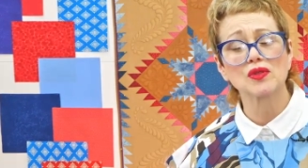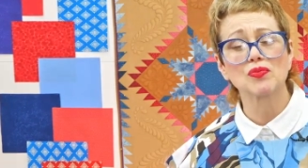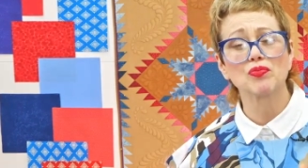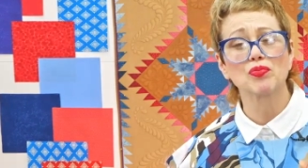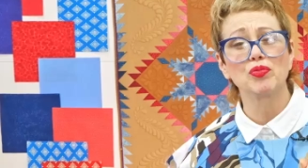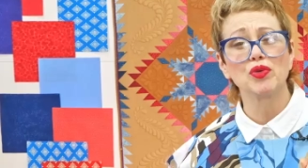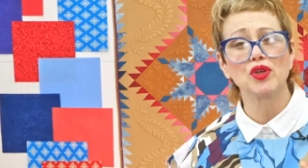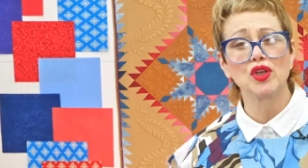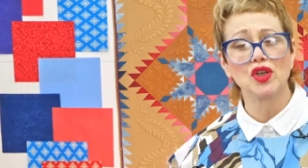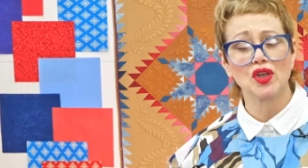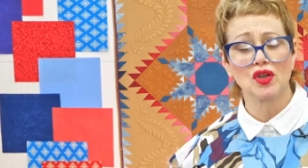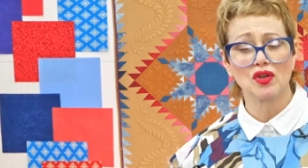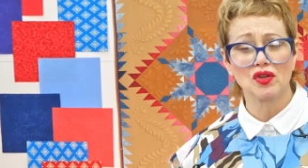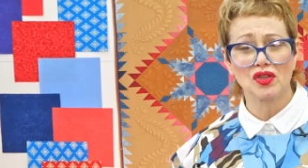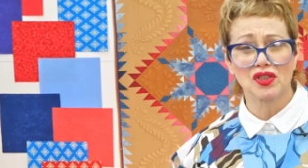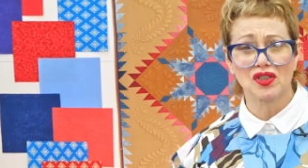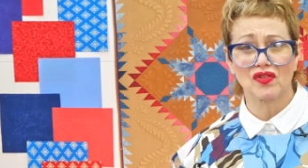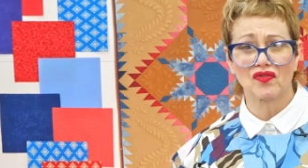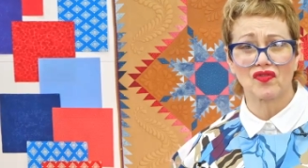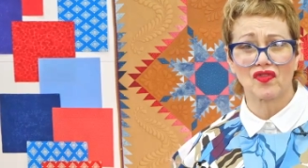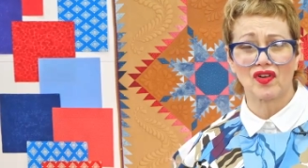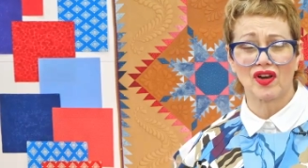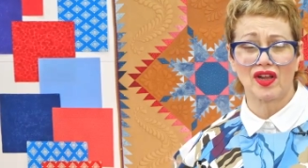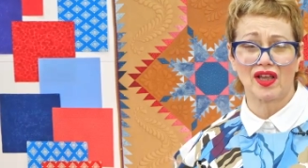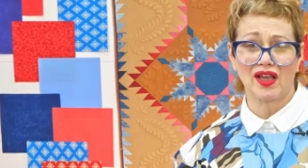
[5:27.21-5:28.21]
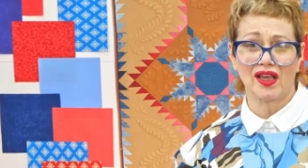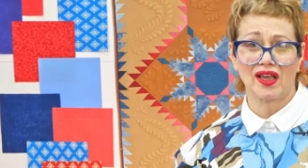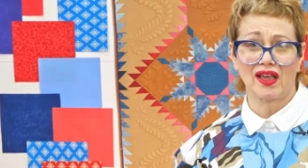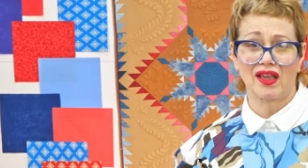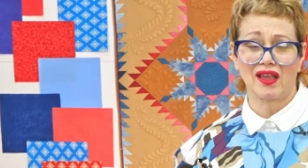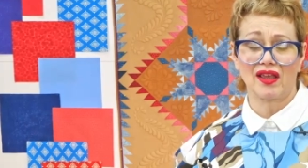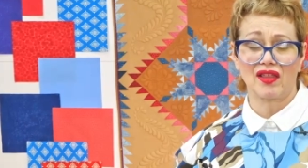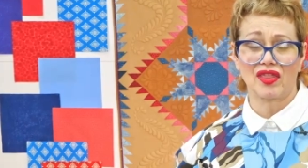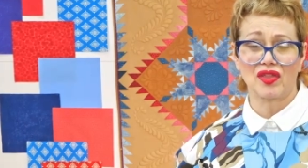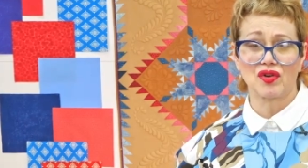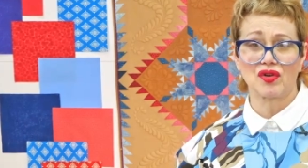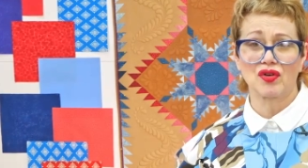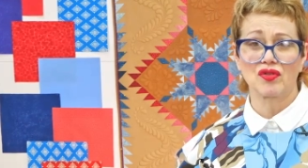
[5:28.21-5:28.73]

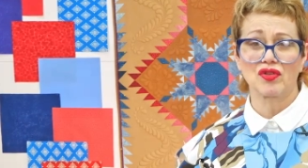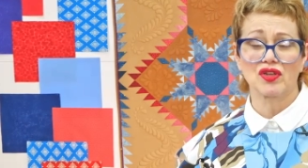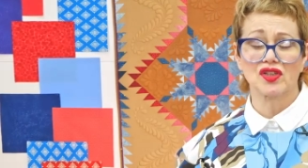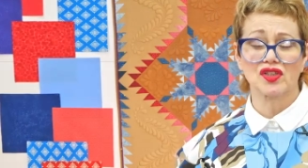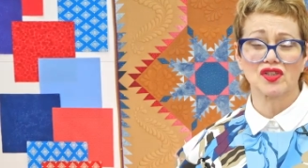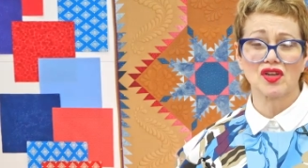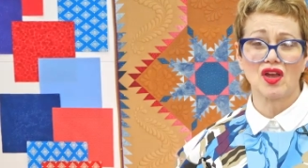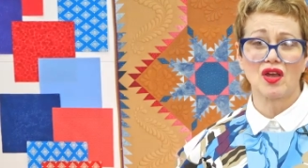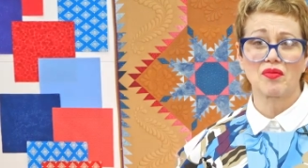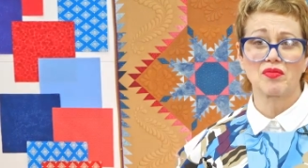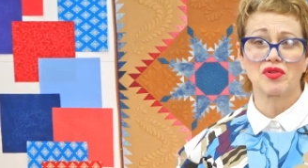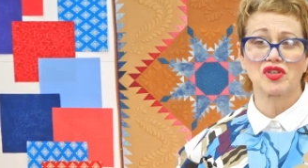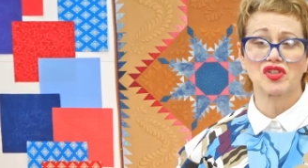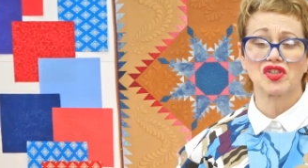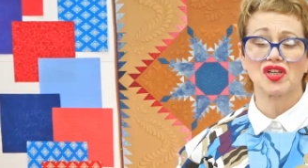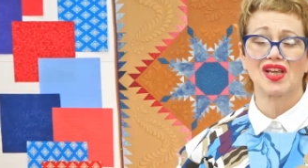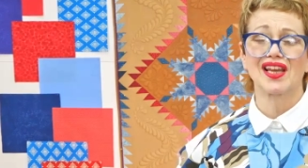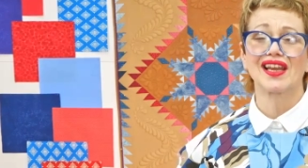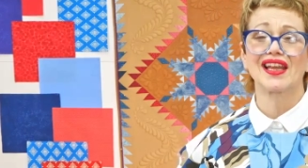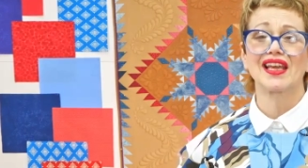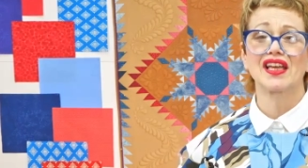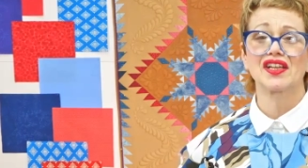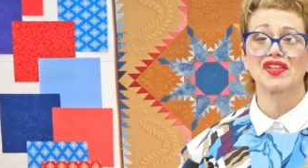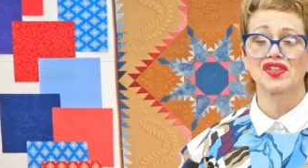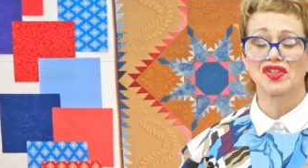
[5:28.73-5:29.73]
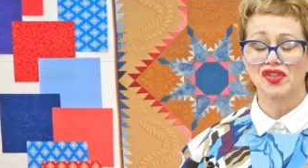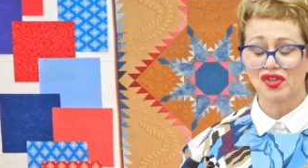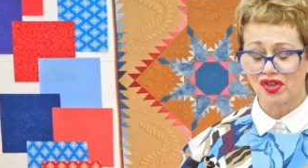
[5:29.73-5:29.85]
beautifully through the sewing machine. It